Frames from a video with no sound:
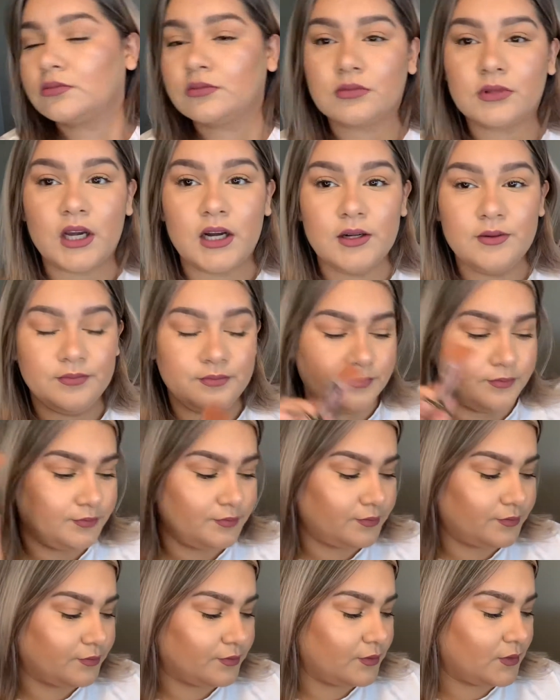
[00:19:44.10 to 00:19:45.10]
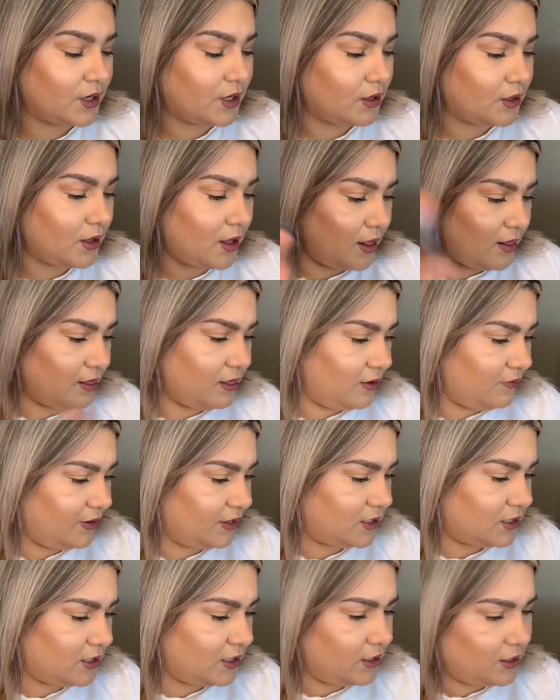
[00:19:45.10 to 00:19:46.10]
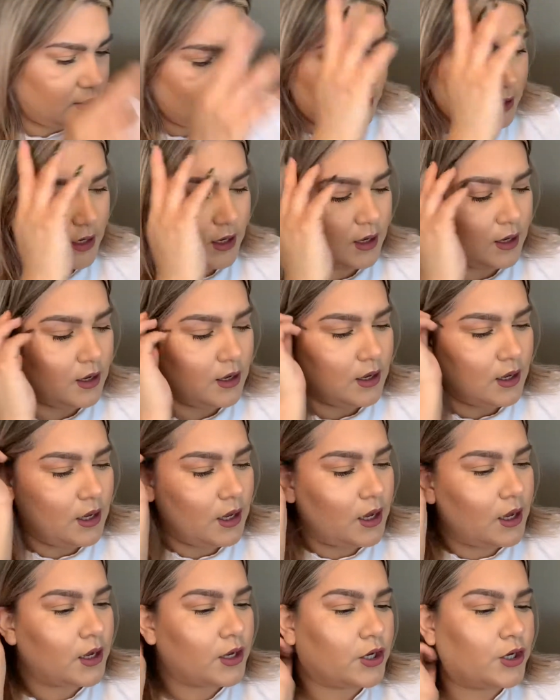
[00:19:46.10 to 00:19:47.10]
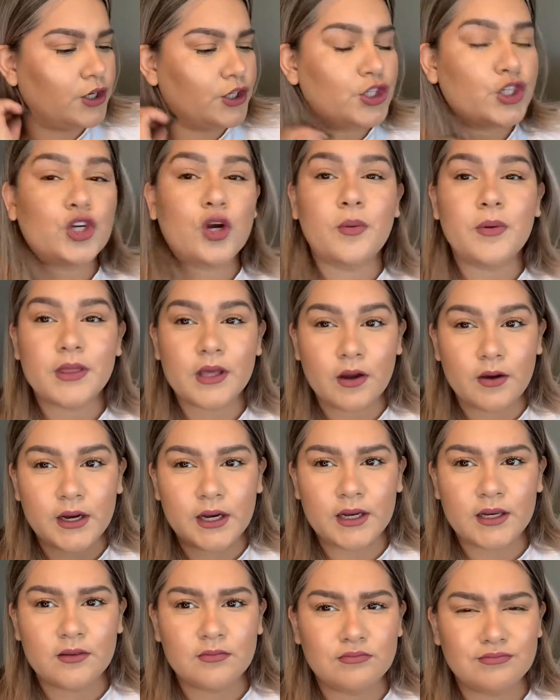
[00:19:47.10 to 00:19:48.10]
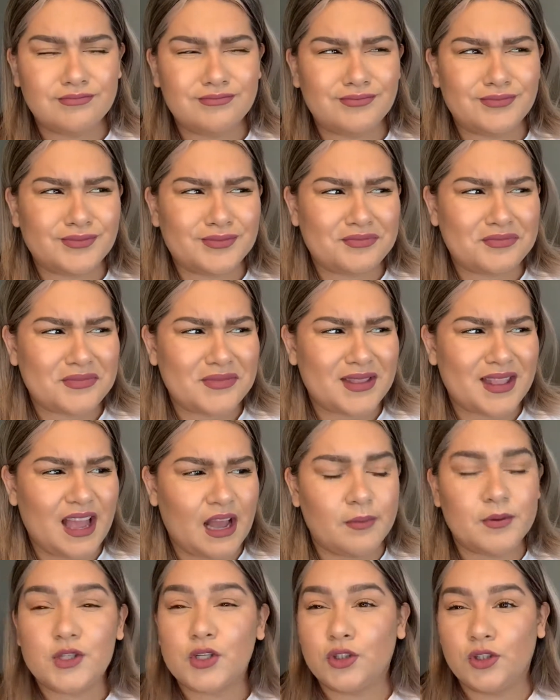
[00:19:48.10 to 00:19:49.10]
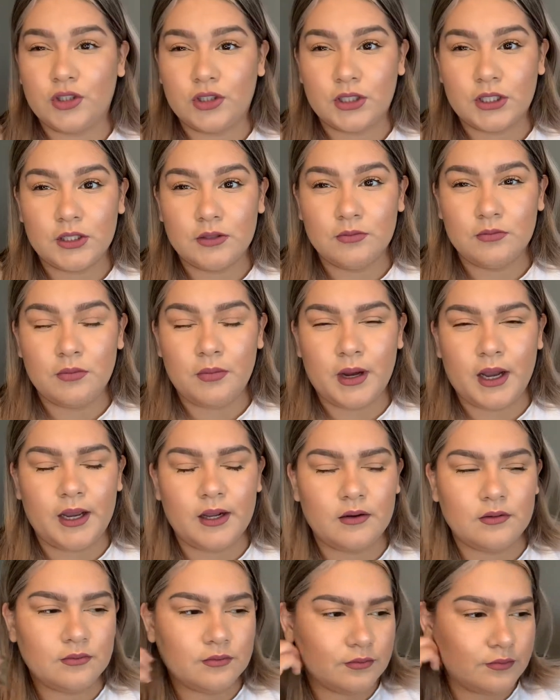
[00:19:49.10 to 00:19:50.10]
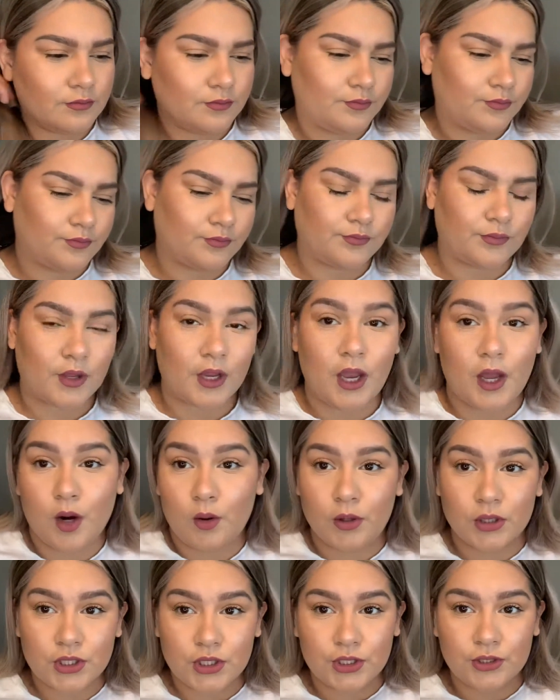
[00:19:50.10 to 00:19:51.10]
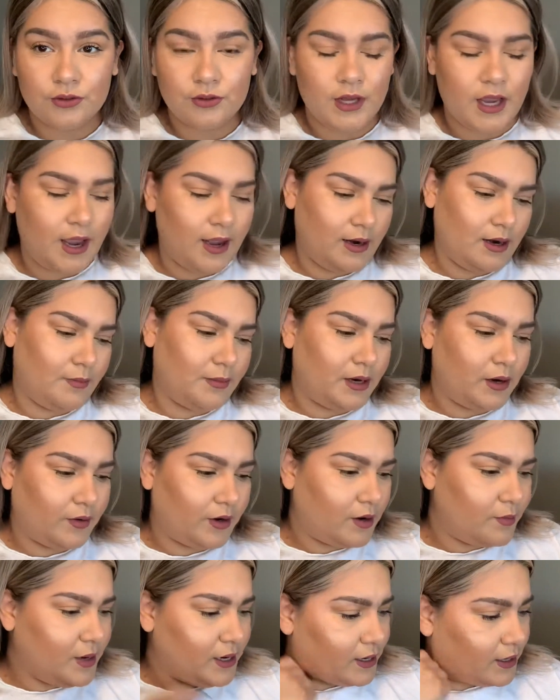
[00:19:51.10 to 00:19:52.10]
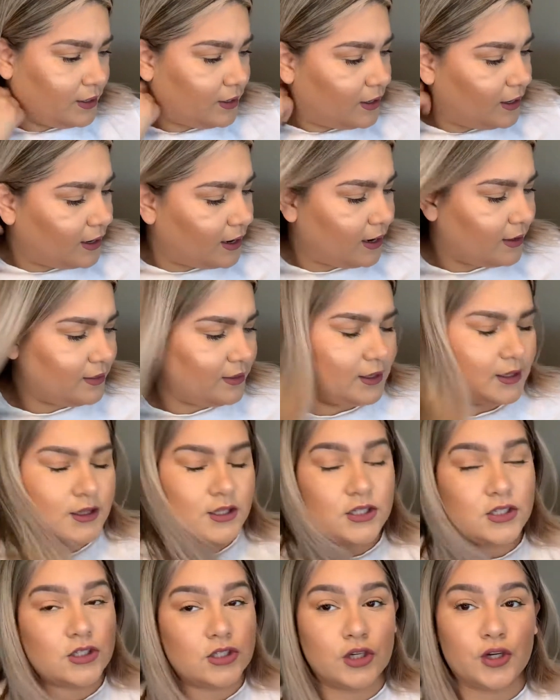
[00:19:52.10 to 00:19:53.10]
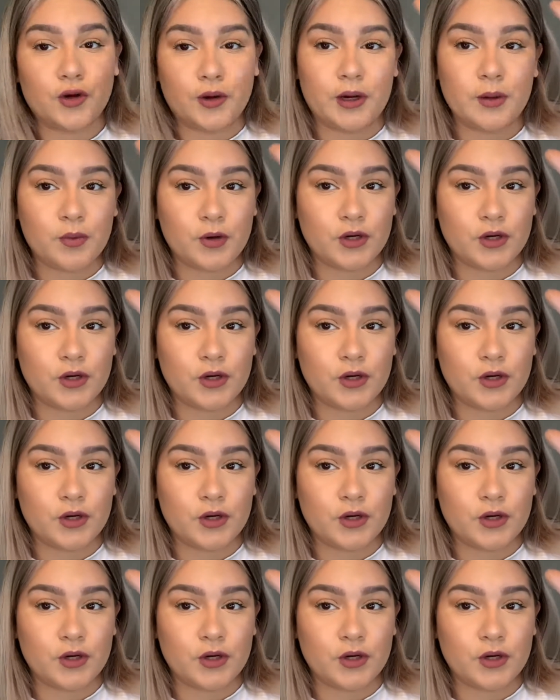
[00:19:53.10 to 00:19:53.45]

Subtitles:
yeah, love it. Could you go without it? Absolutely, but I don't want to, and I'm gonna recommend it. I think this is a great